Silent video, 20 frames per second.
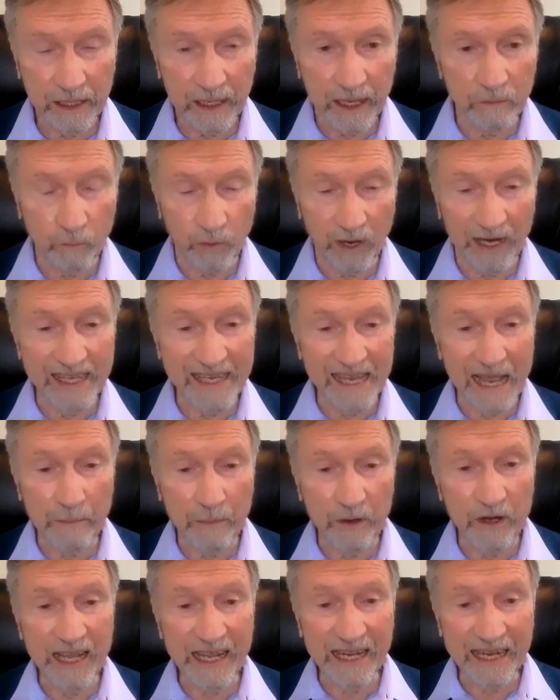what is
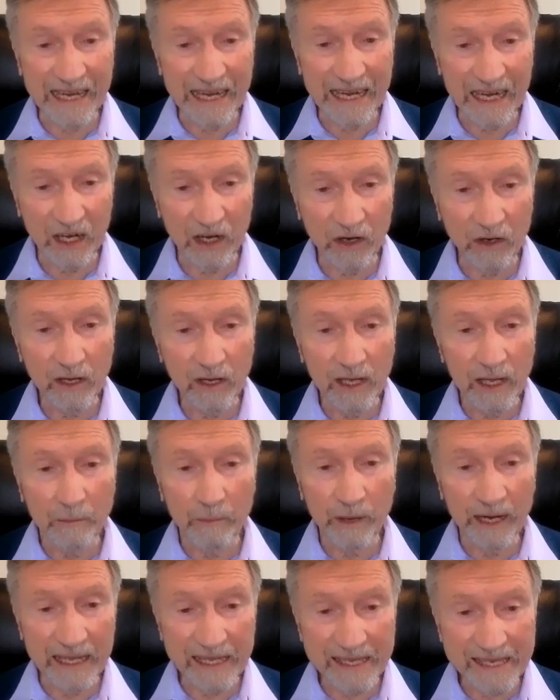happening now,
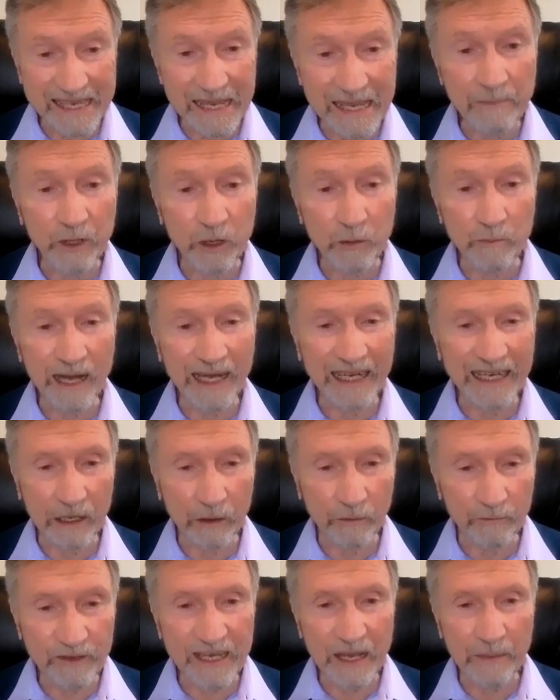but it's
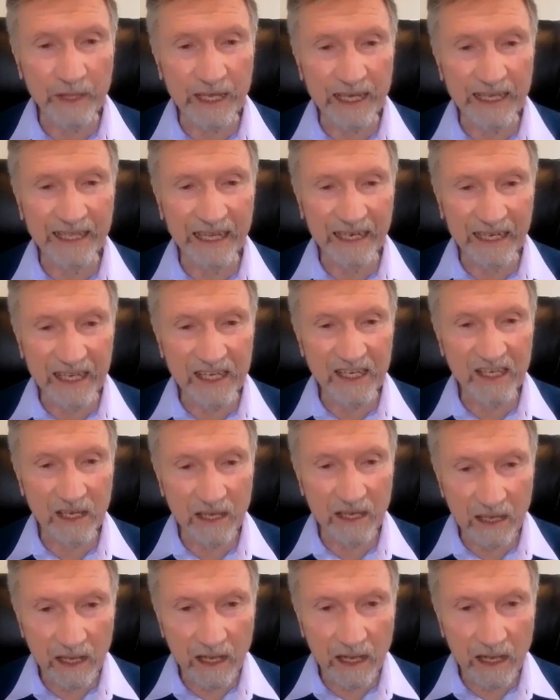symptomatic of something that is